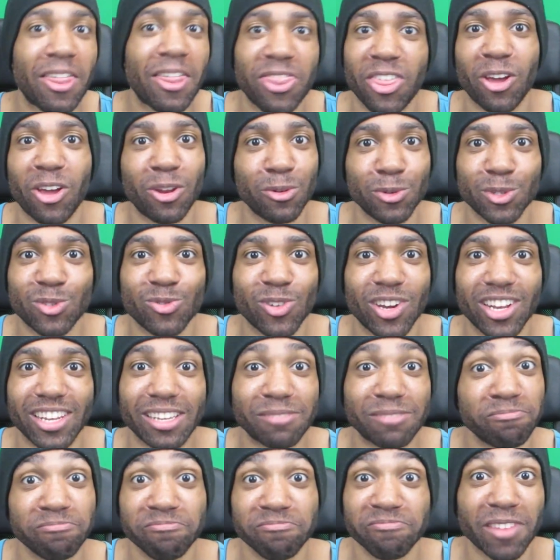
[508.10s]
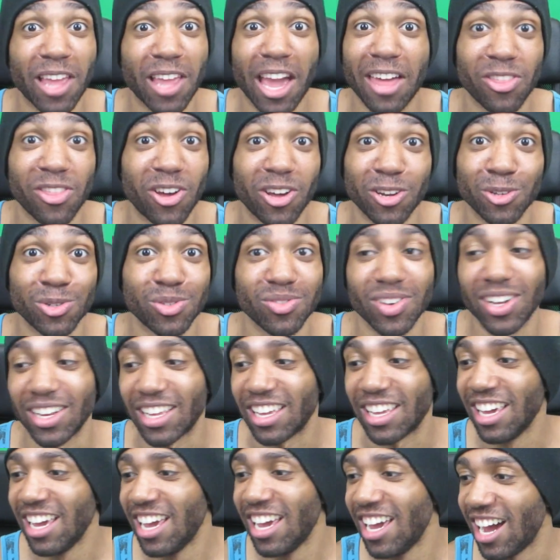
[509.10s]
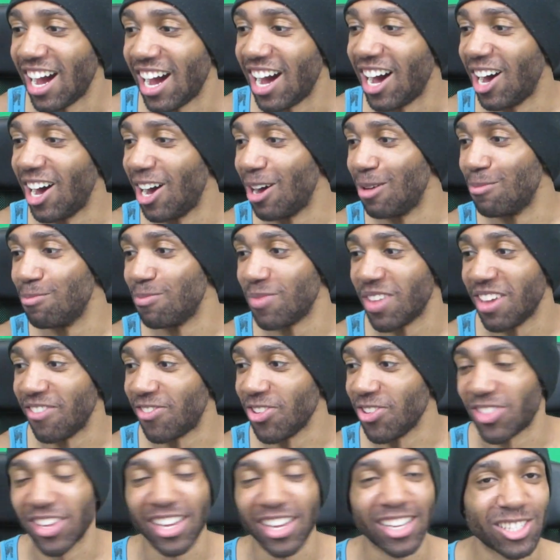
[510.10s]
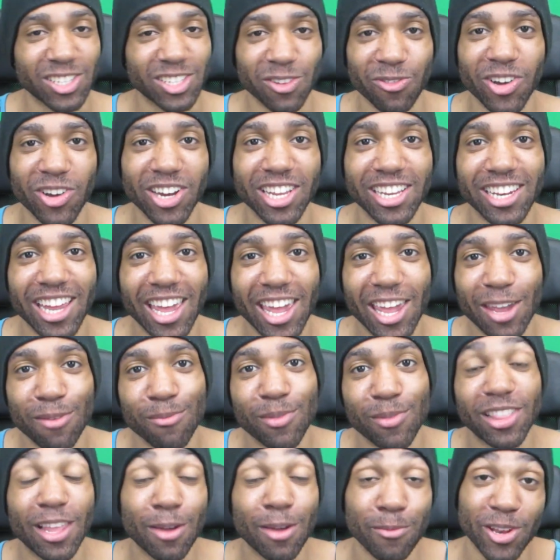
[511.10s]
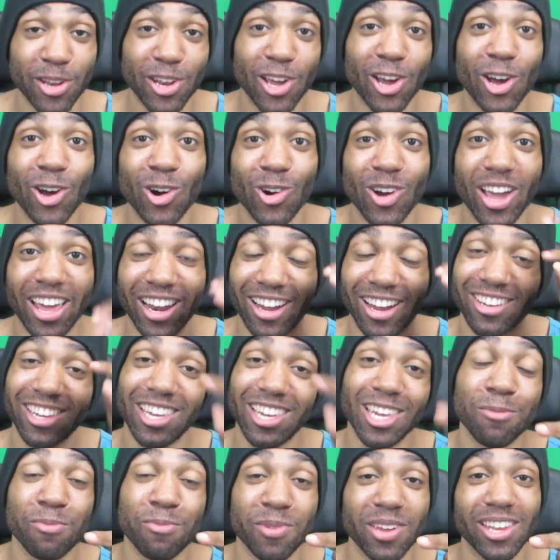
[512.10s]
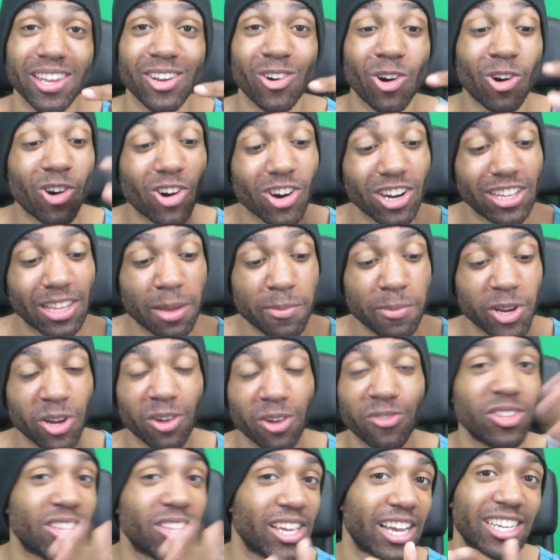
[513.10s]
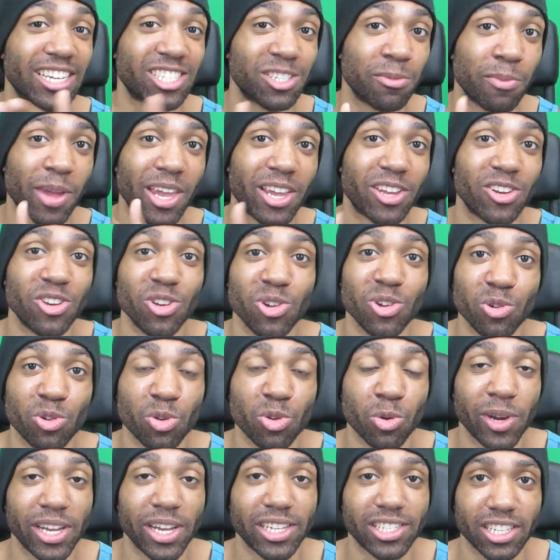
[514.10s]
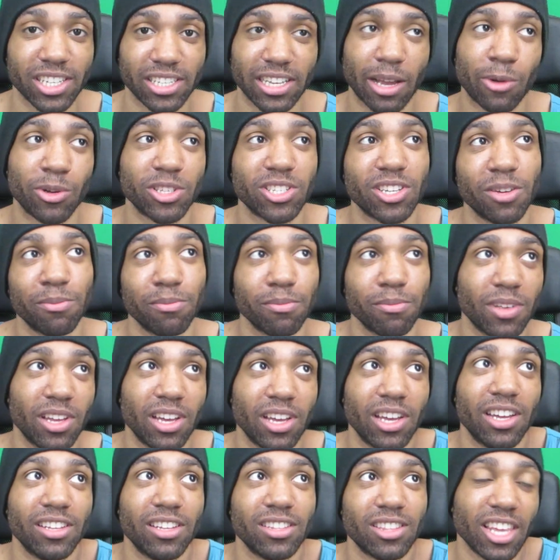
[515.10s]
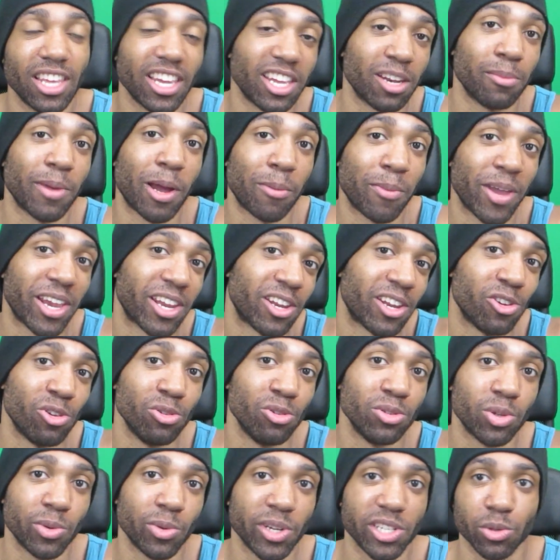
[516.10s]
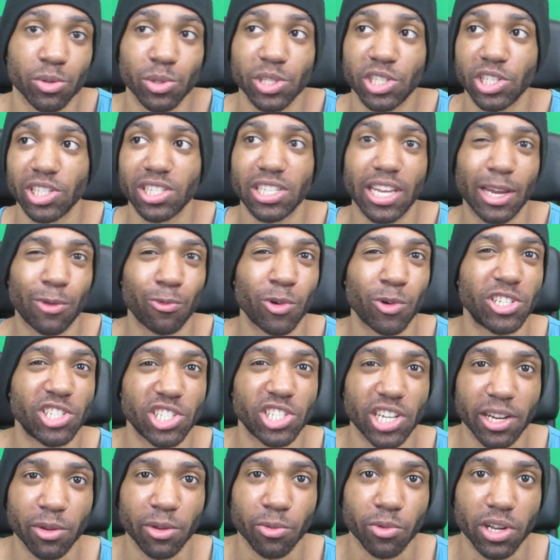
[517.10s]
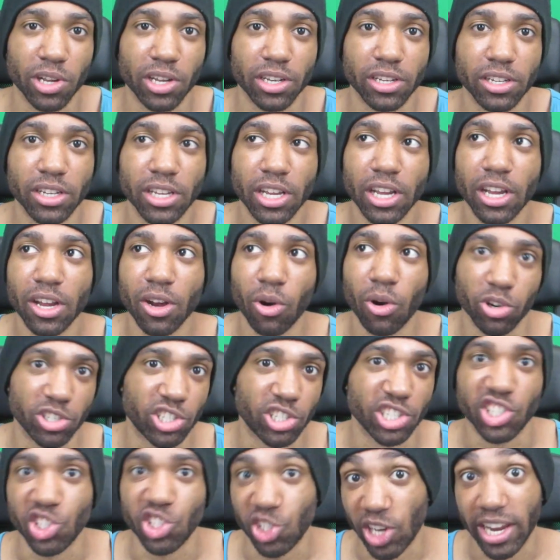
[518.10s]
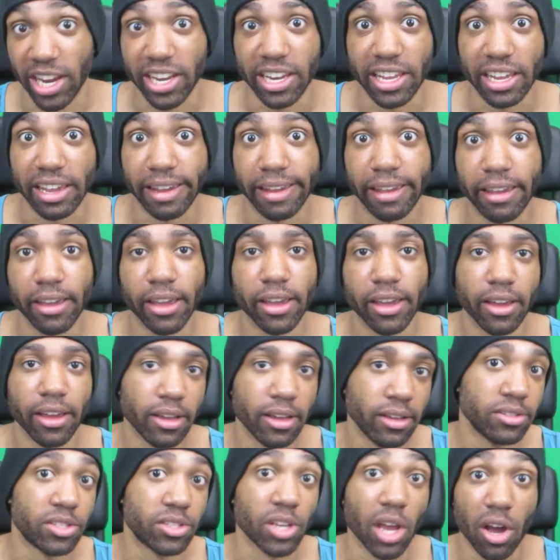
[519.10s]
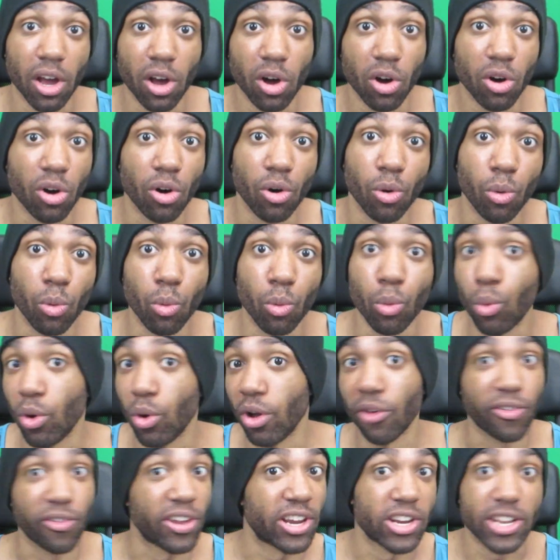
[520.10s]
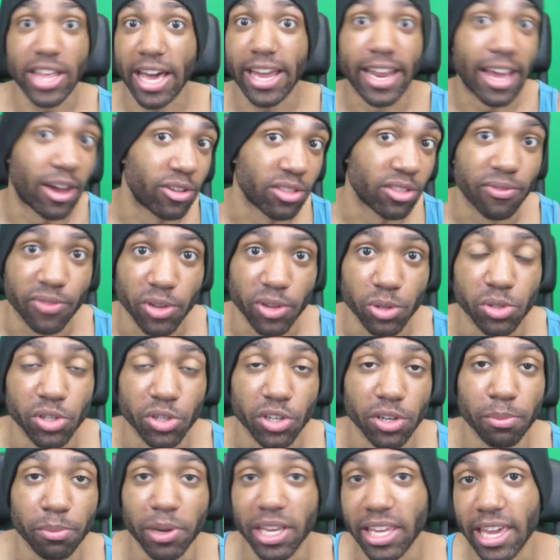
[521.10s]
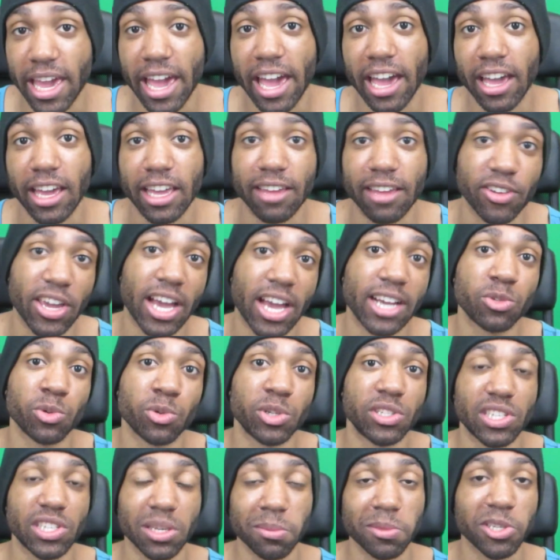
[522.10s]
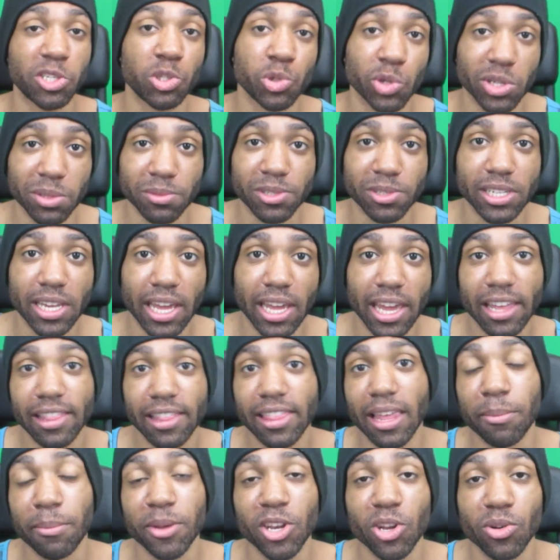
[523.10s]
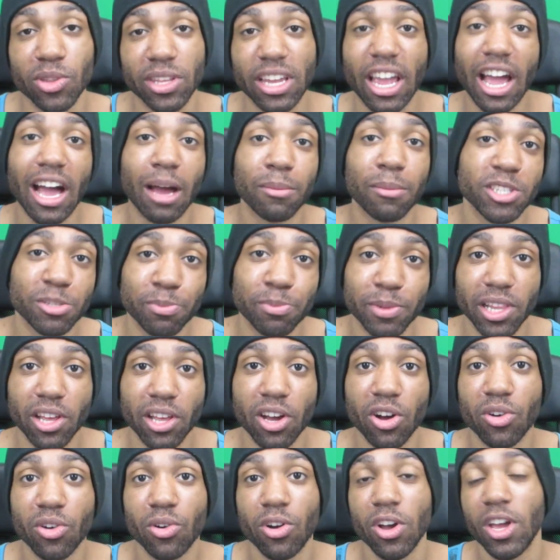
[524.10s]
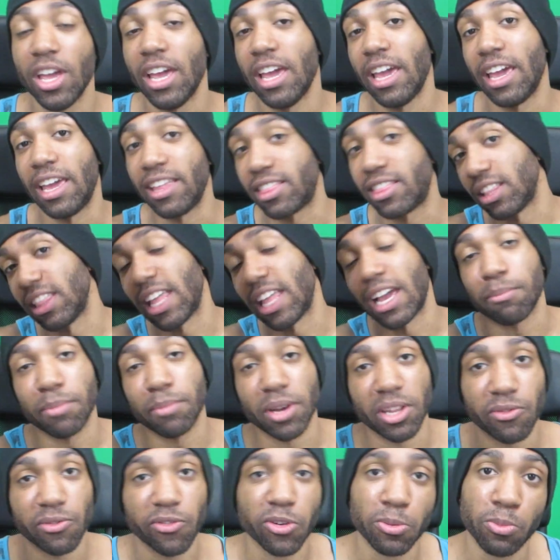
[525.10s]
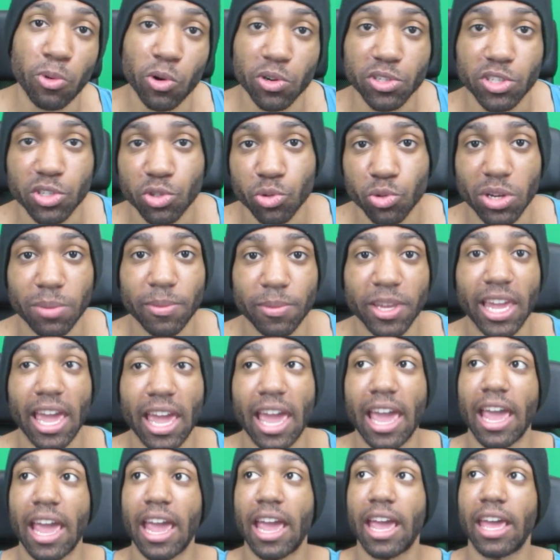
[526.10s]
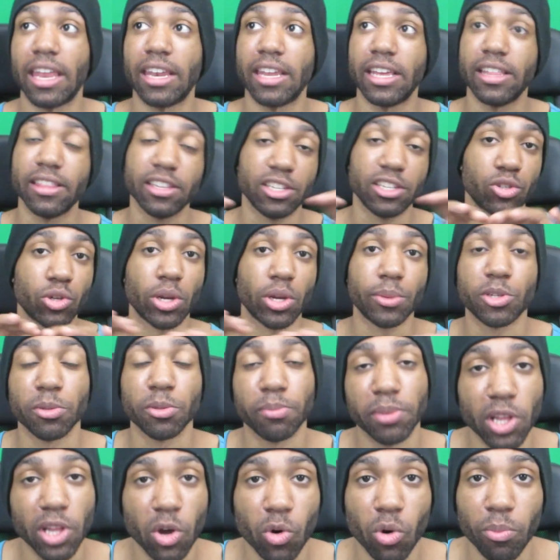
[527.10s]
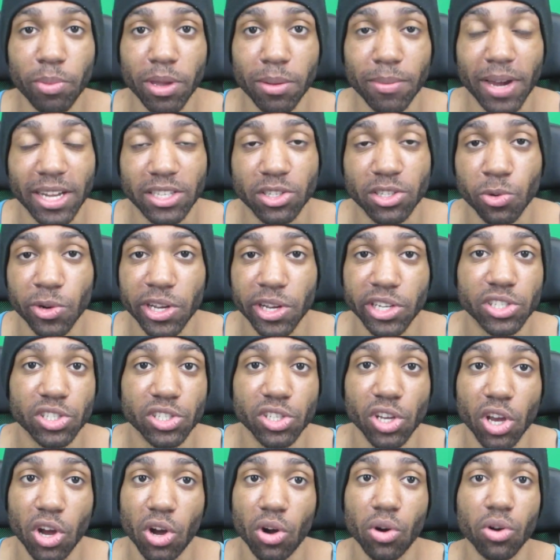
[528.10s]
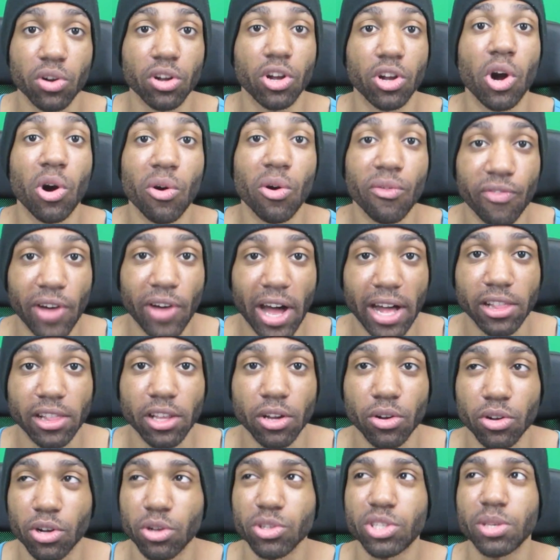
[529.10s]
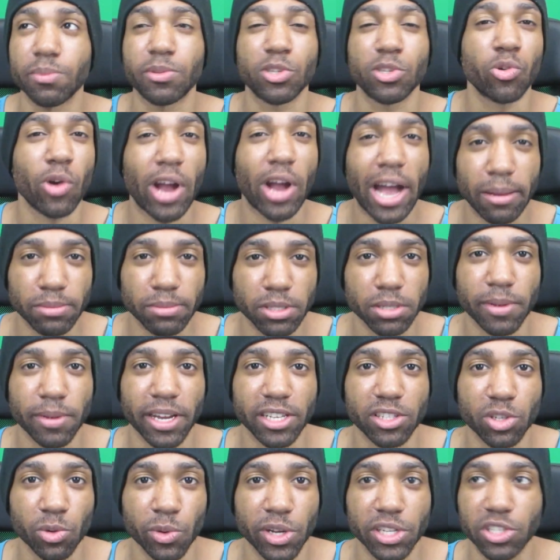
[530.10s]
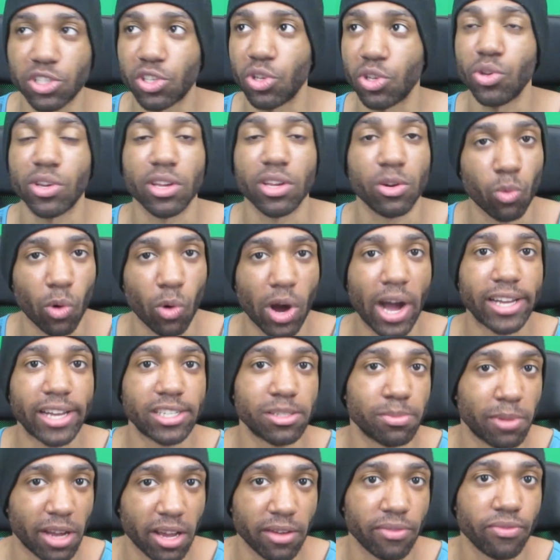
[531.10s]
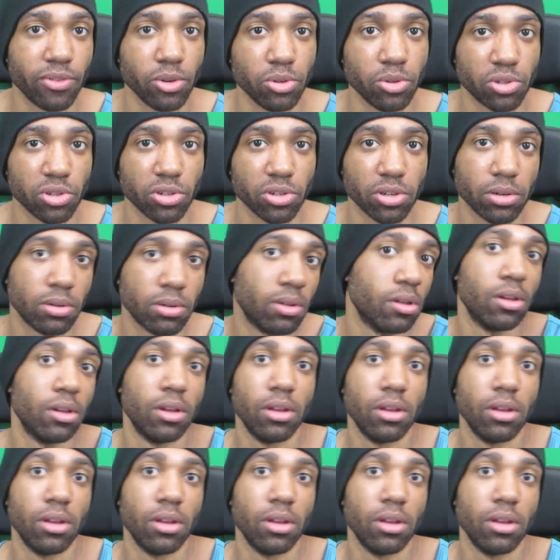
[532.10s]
Thought it was funny. I thought it was funny. If you think it's a funny name, let me know and I'll keep it. Or let me know if you think I should make a new Twitch, because I was thinking about making a new Twitch with just like Run JD Run or just JD. So we'll figure that out in the future. But yeah, if you guys want to see me stream today, let me know in the comments below. Hit the like button for more streaming, and in the description below will be my Twitch. So go follow, go subscribe to my Twitch so you can watch my future